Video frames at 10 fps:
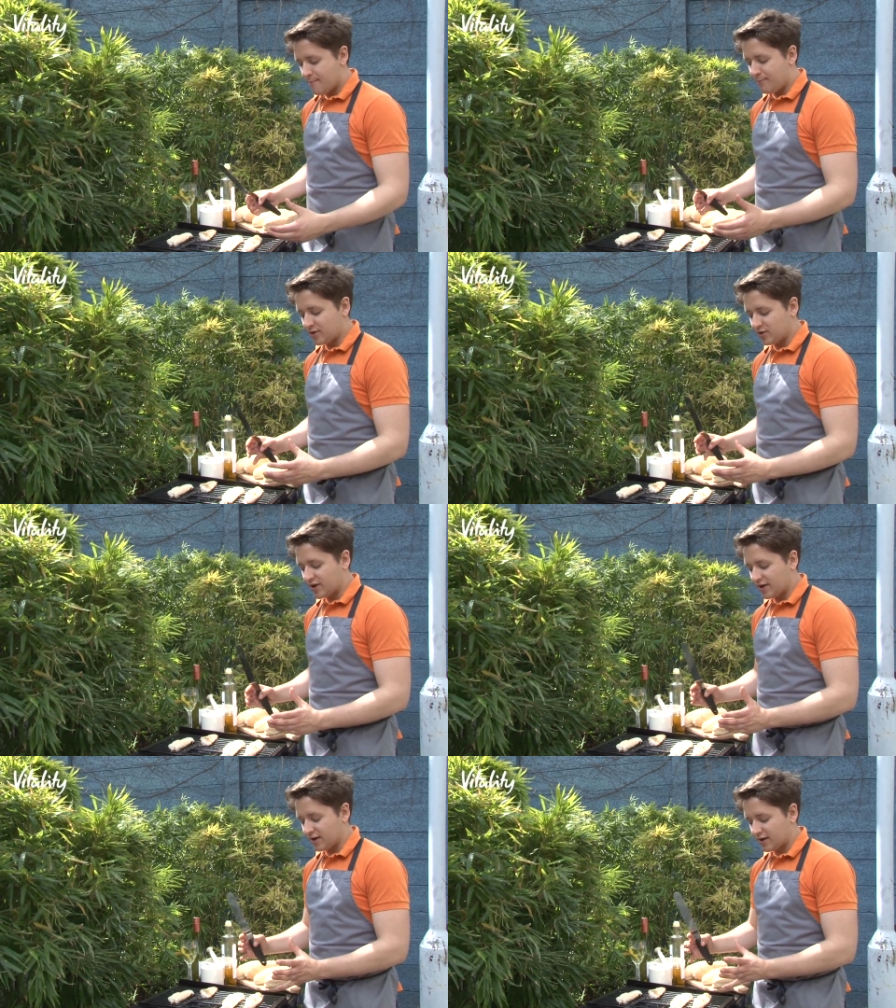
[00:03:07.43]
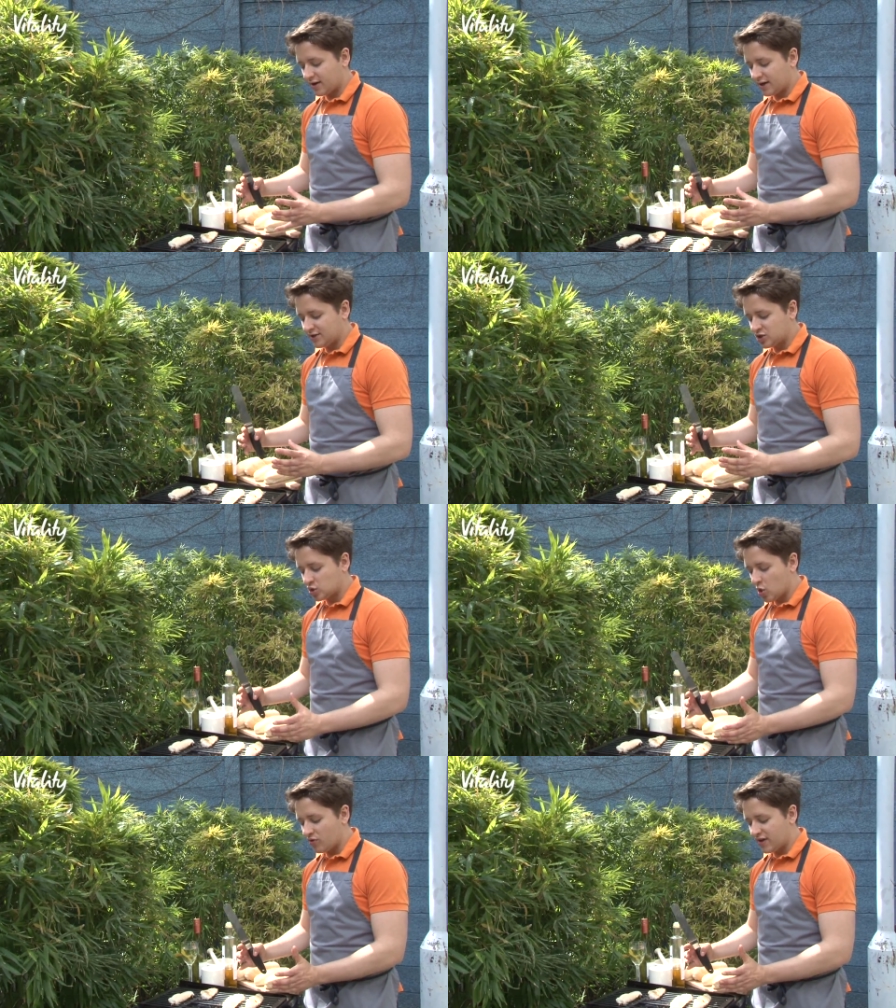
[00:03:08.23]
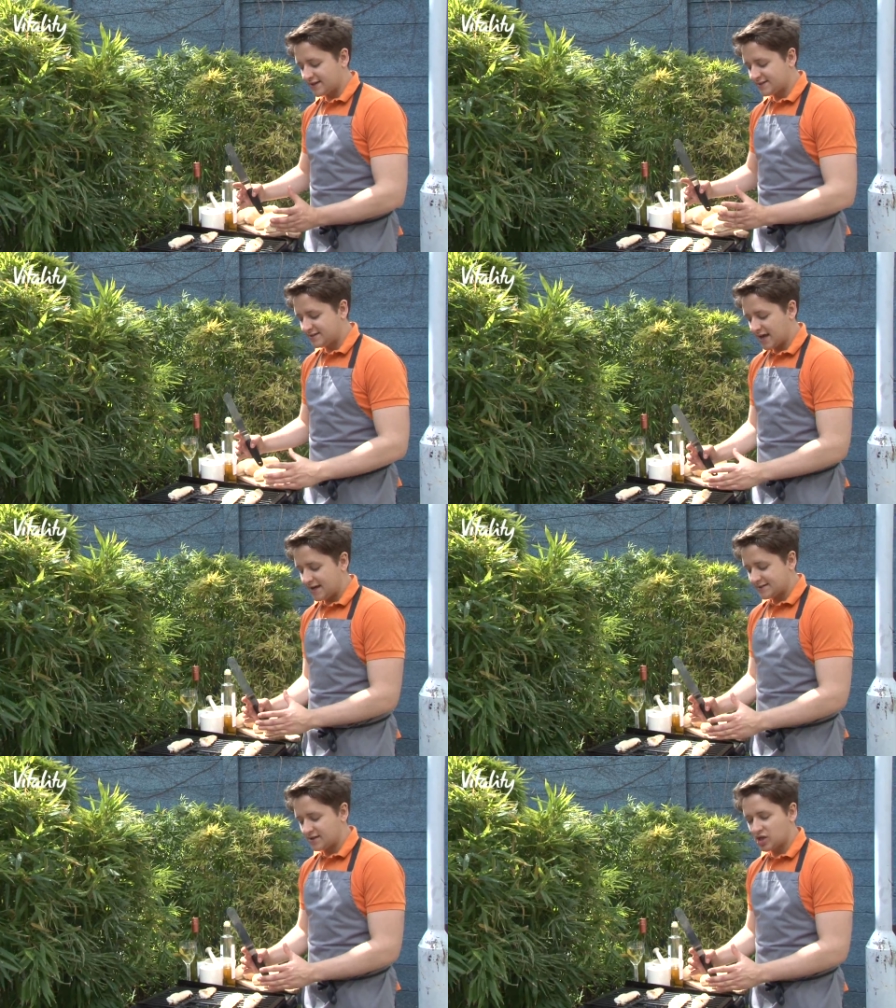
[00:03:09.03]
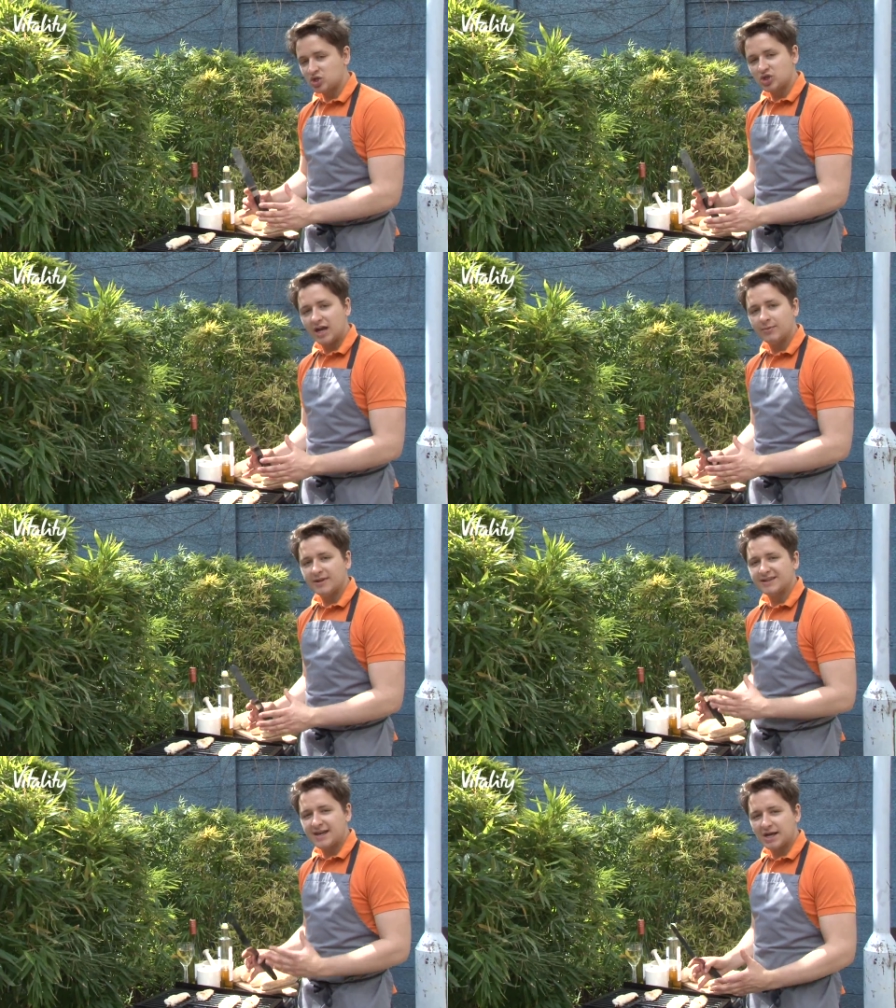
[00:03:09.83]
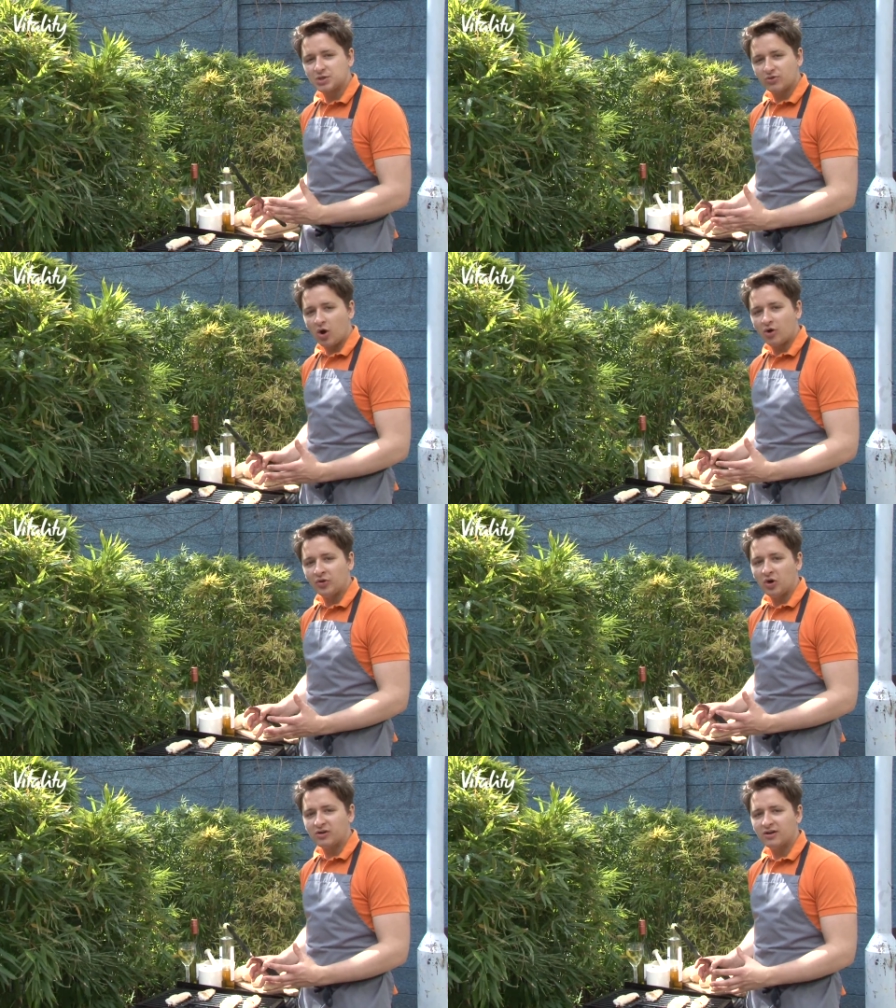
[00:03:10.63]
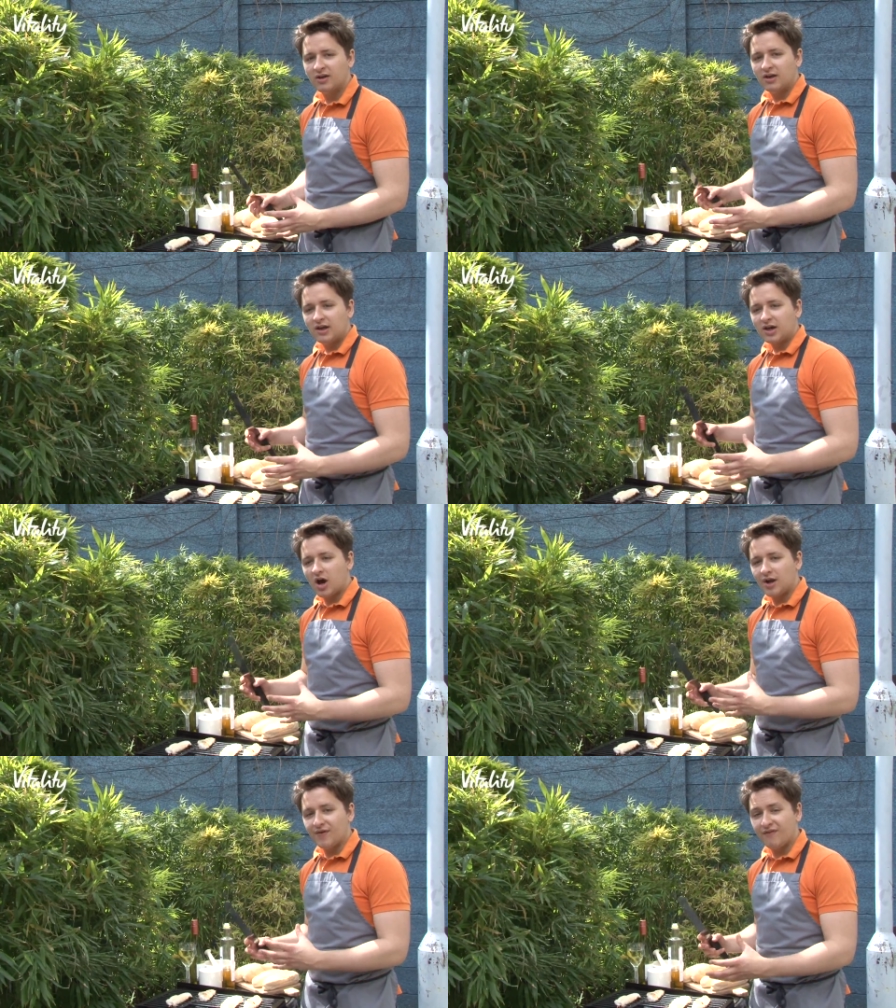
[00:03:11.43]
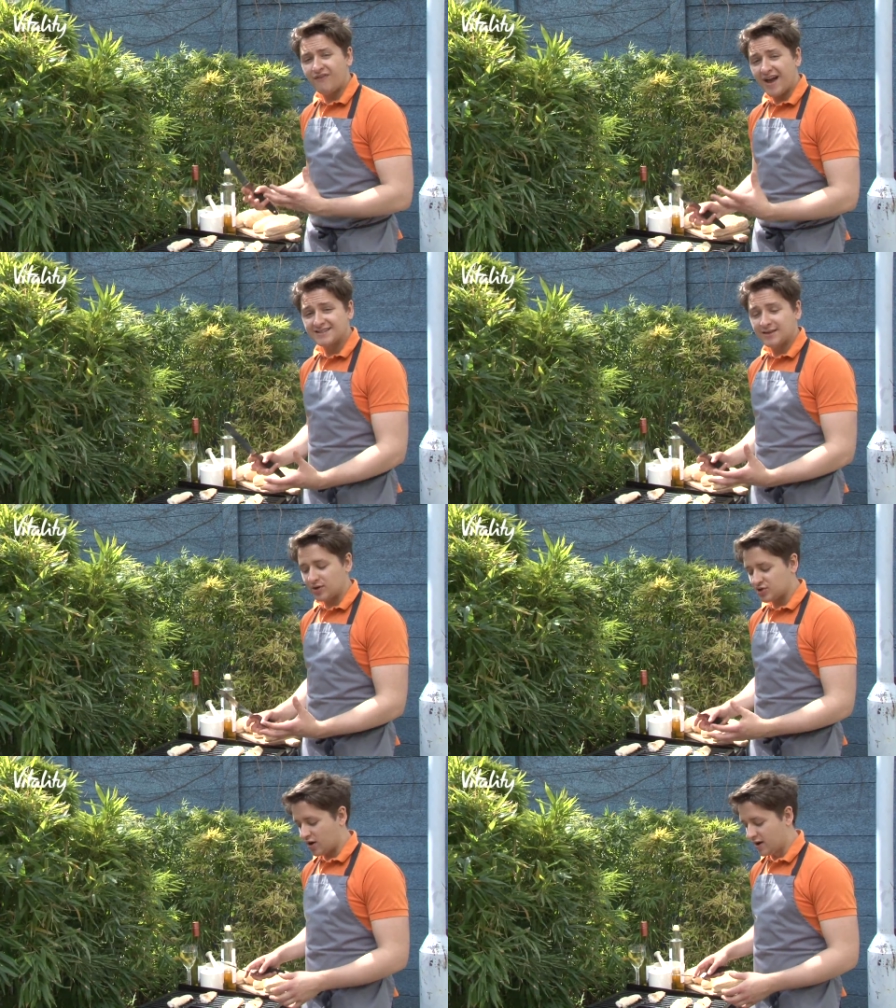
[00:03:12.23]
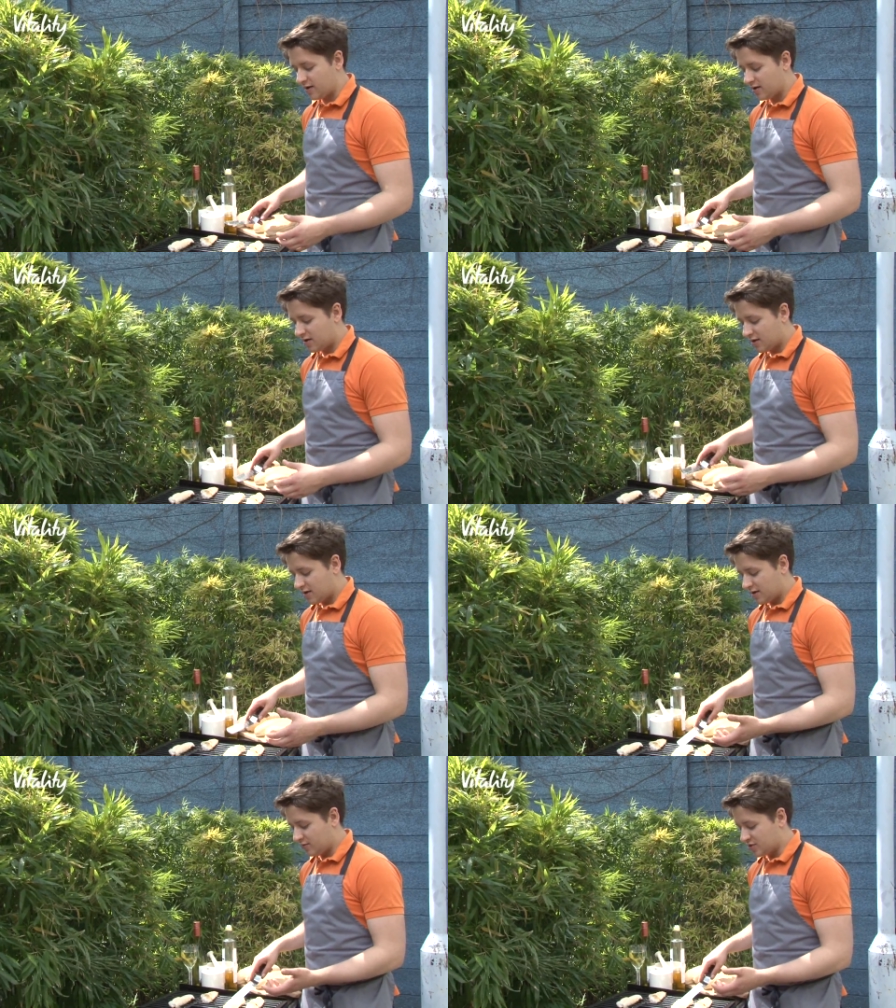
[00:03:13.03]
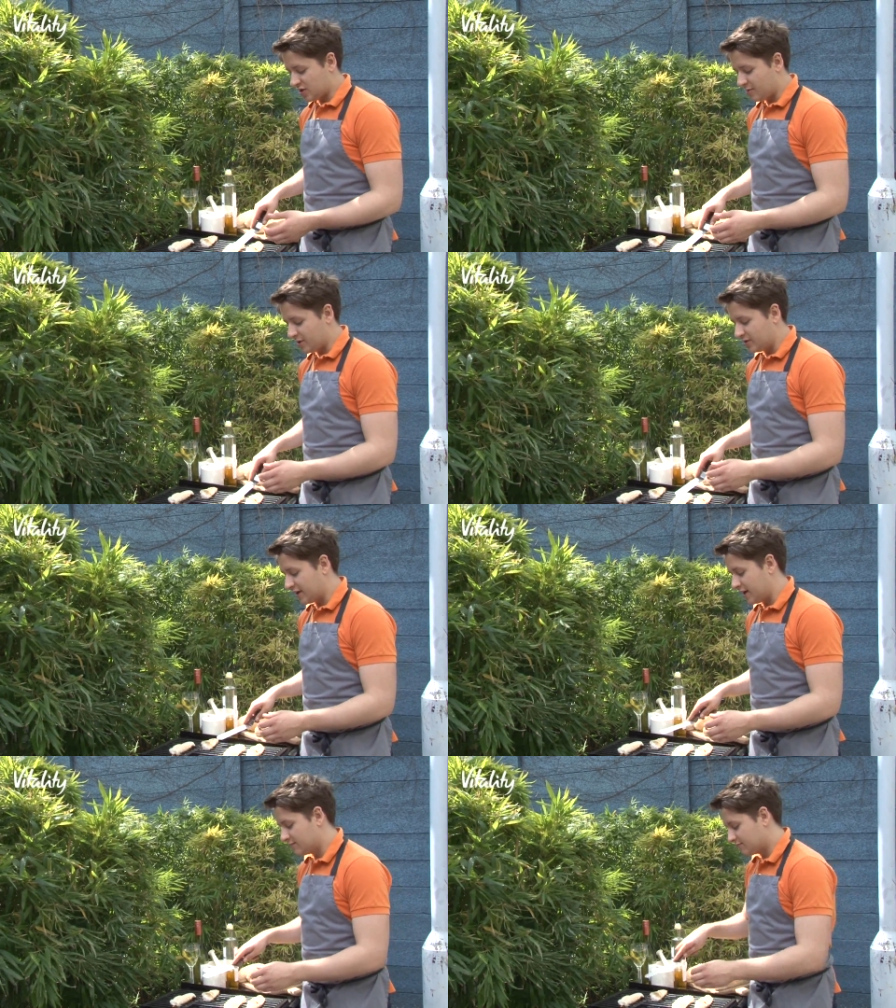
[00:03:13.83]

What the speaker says: but you're going to ensure that it stays in that shape and that texture of the hot dog kind of effect that we're trying to build here.